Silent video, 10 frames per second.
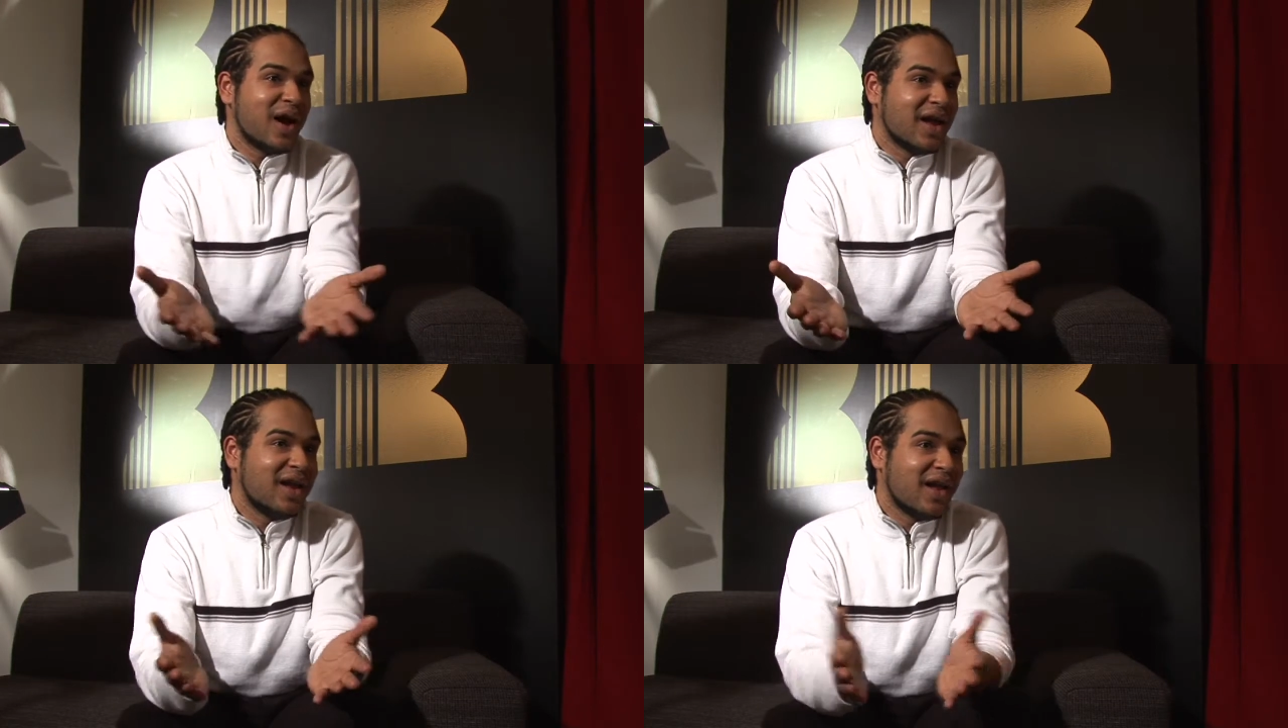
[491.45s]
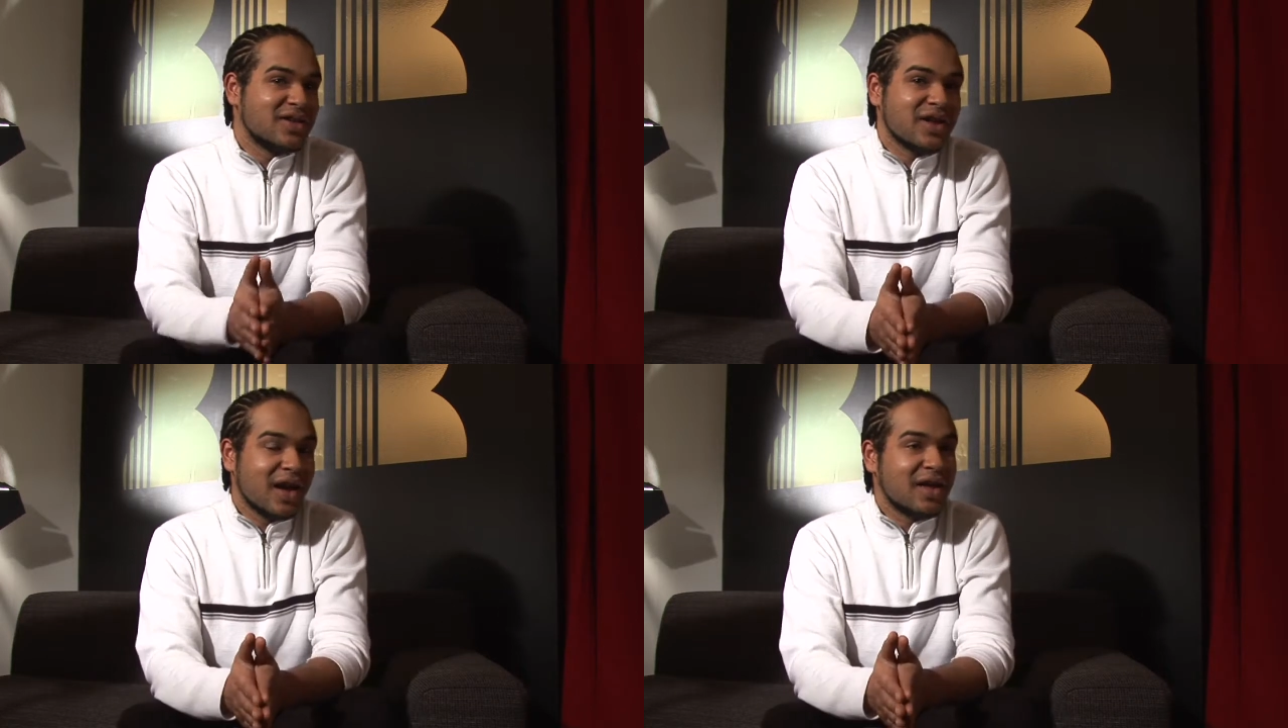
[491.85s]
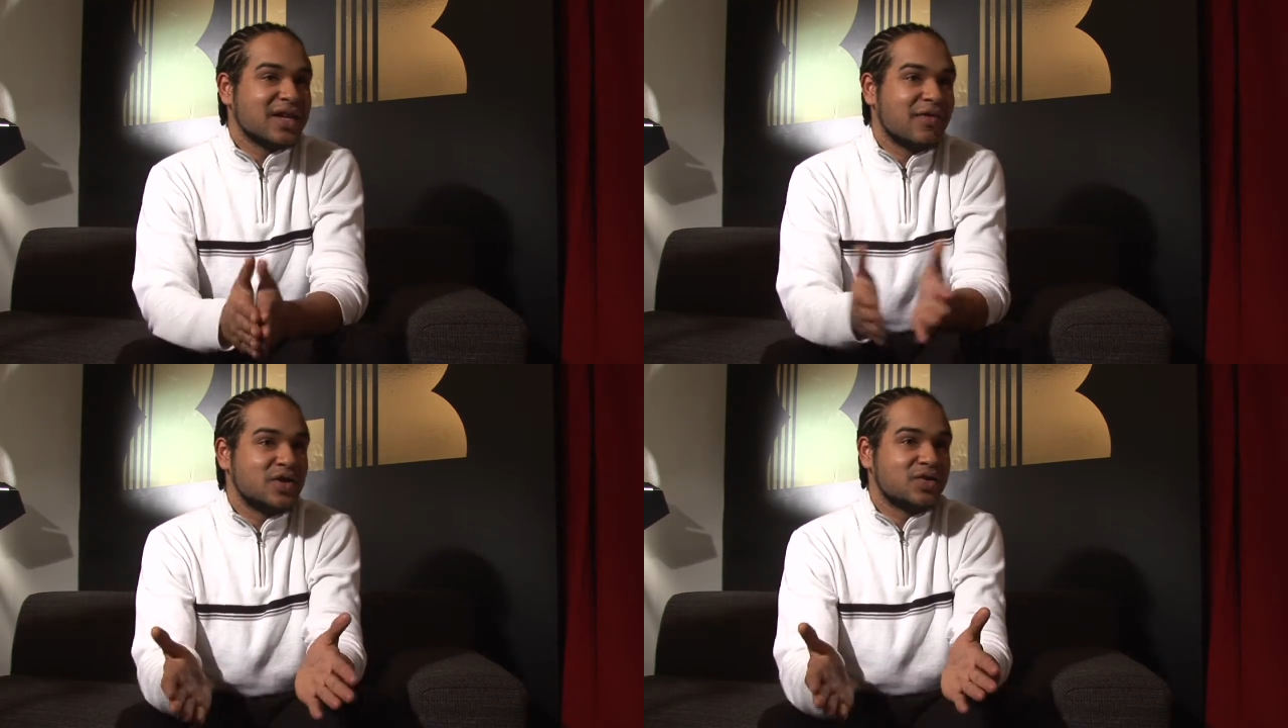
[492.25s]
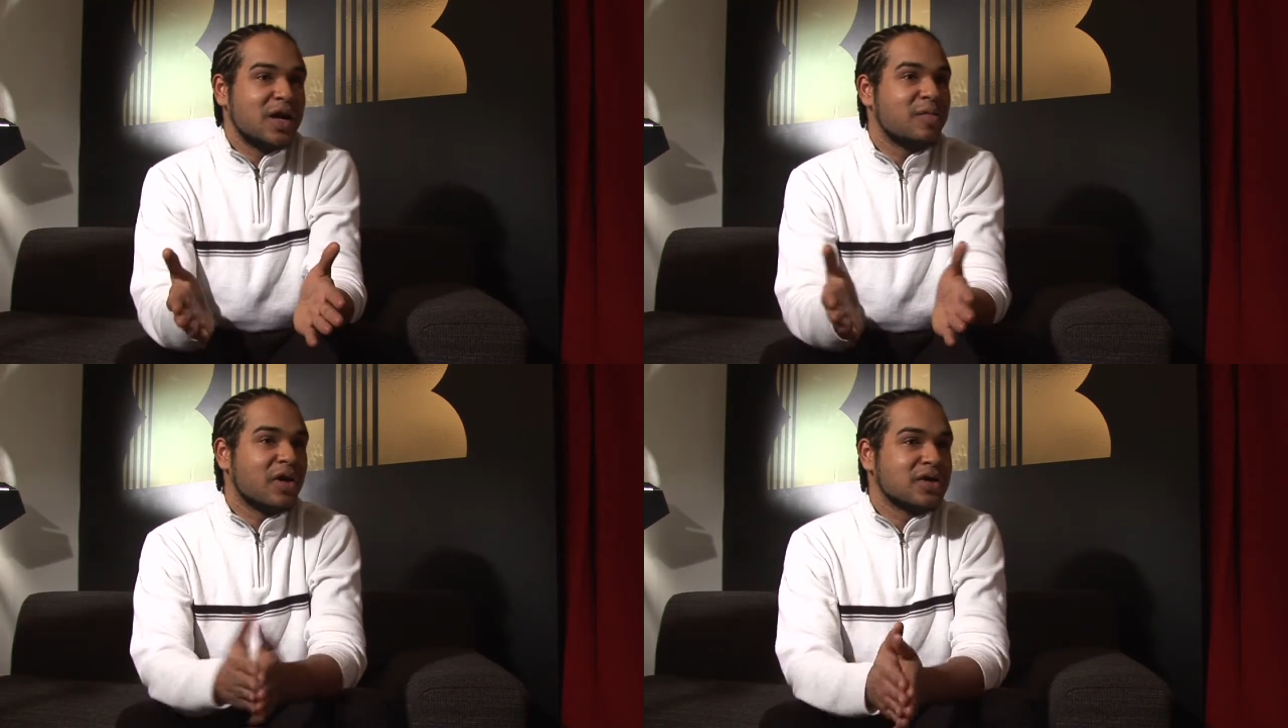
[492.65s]
I like to have a
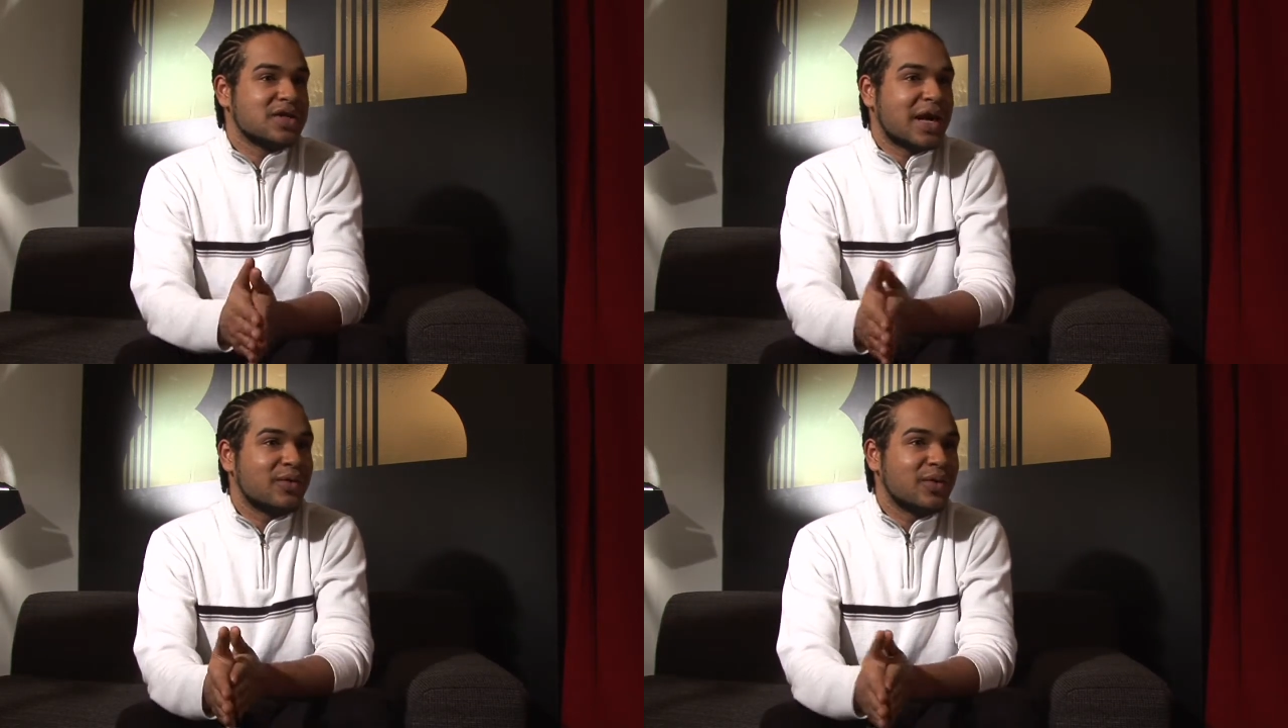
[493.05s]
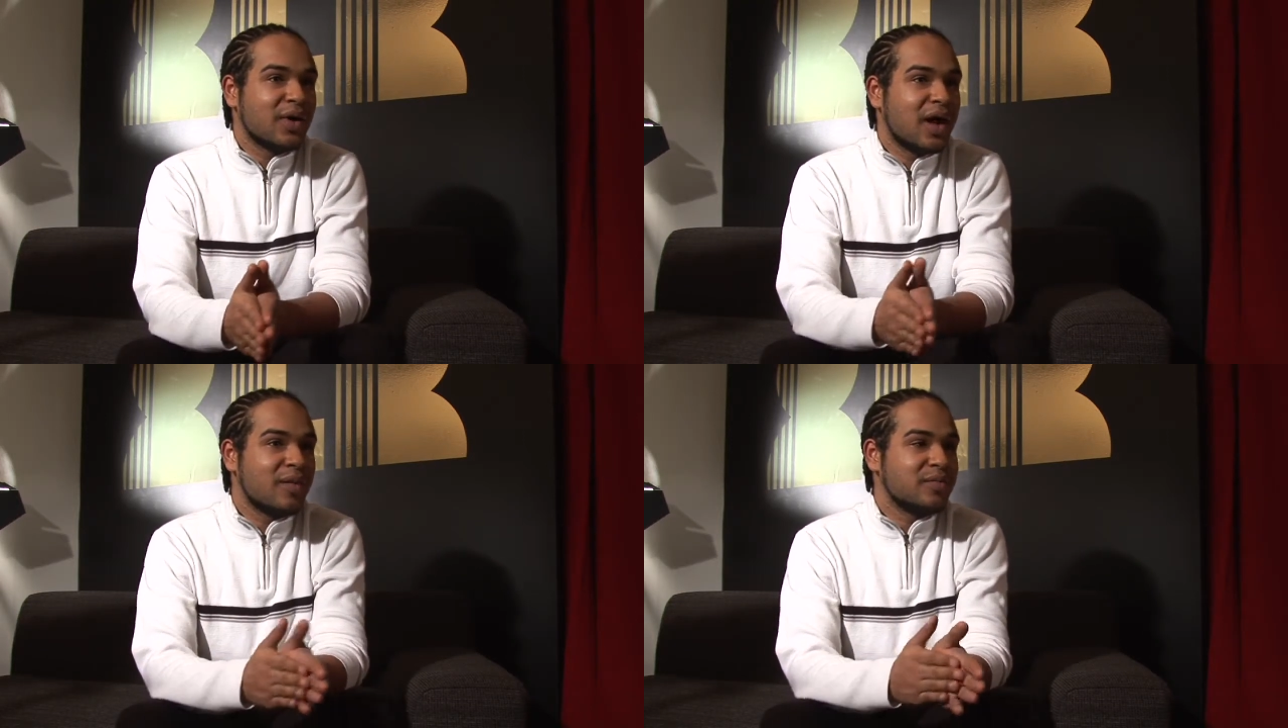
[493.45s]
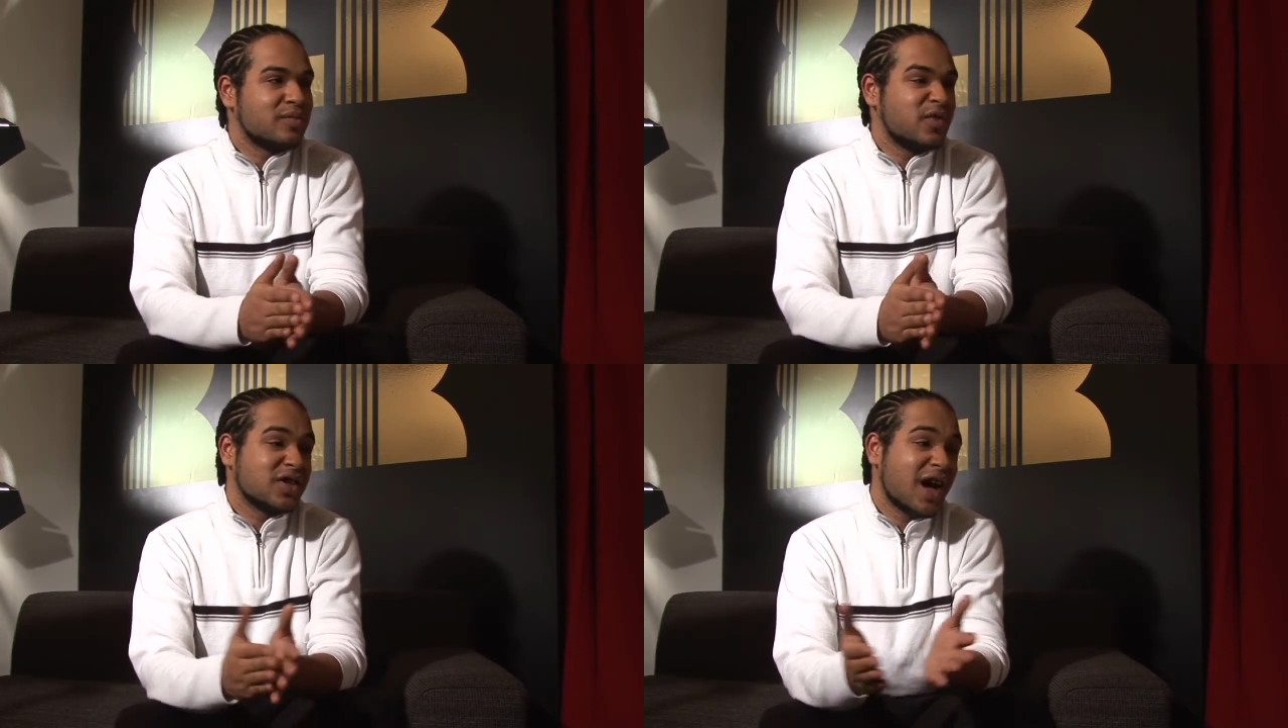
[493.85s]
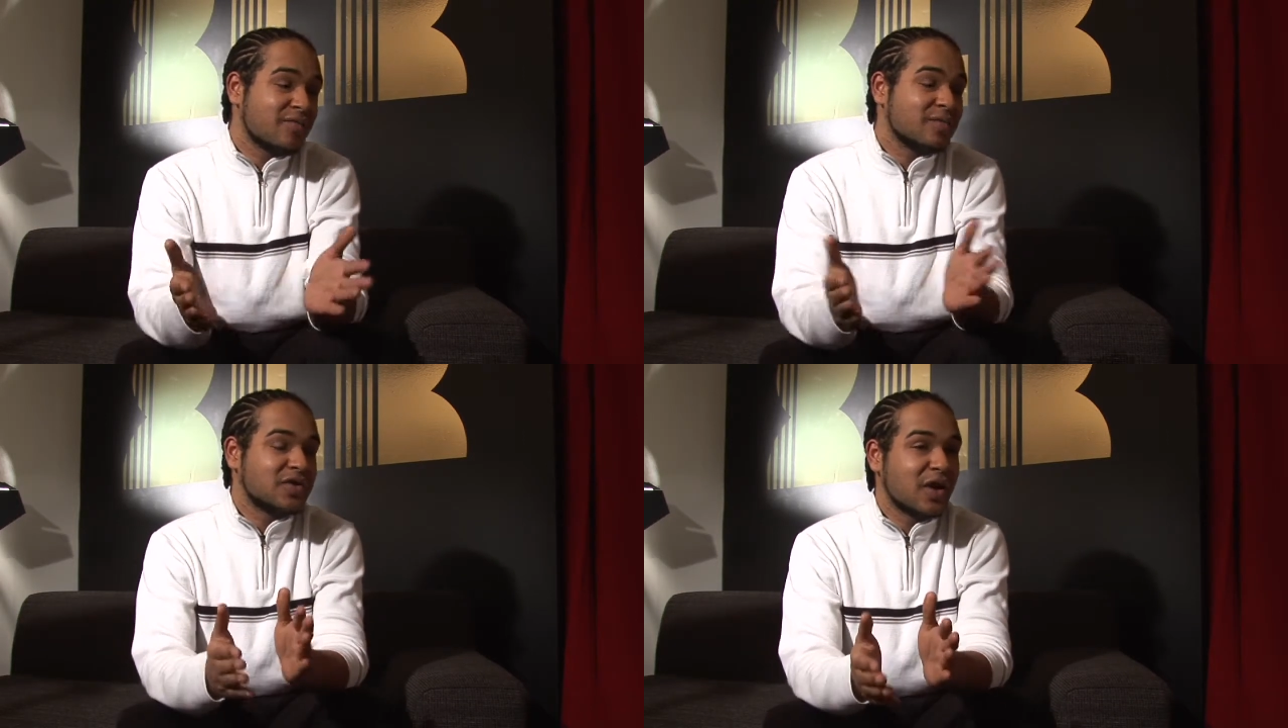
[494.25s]
trademark sound, which I
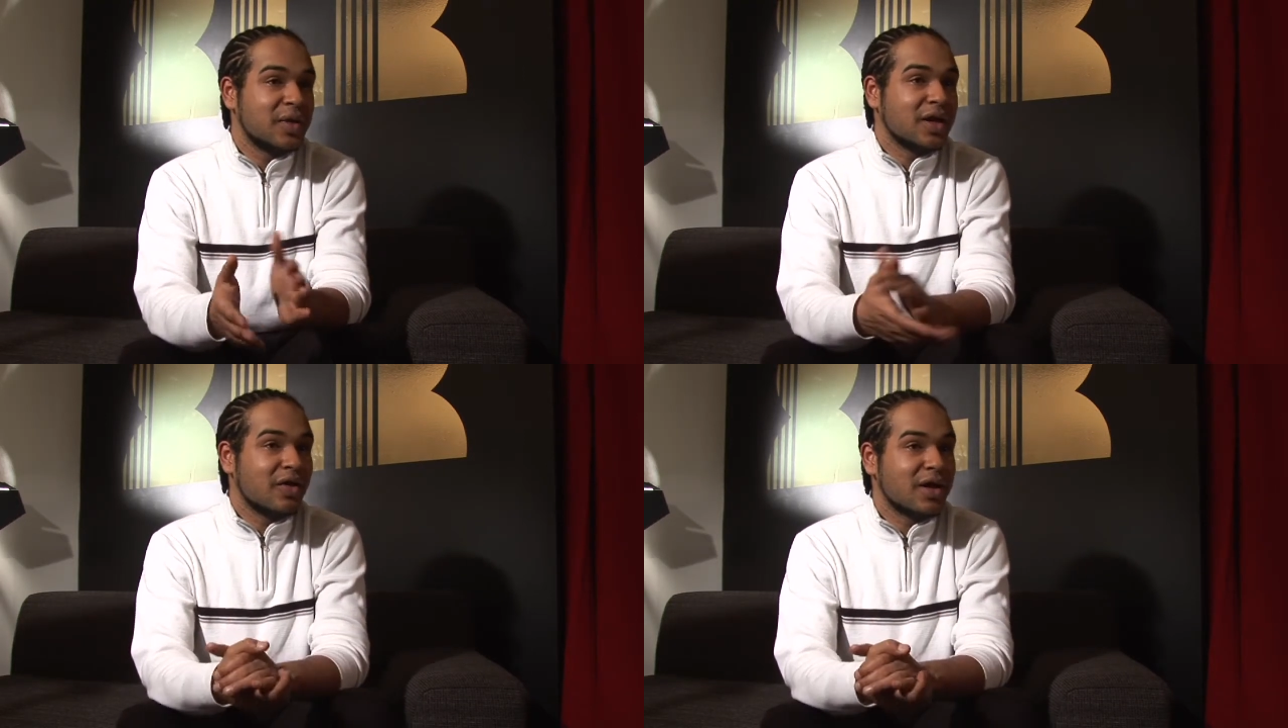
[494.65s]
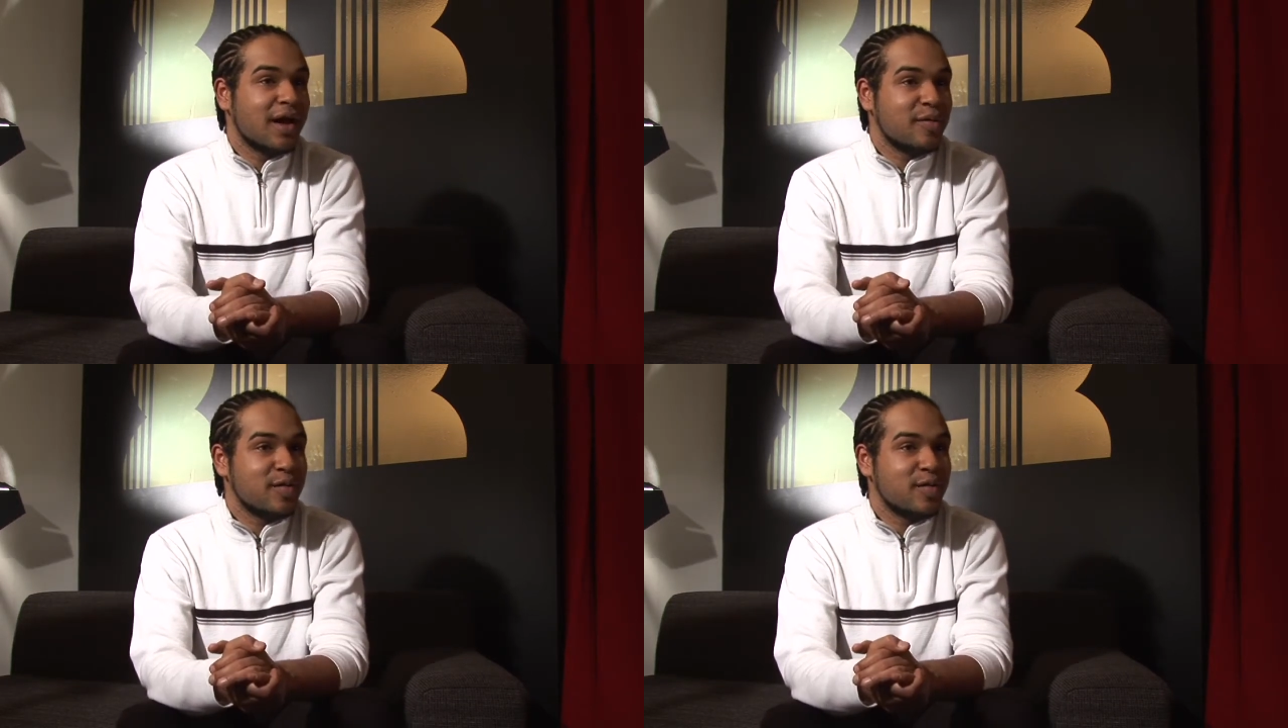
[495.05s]
haven't totally got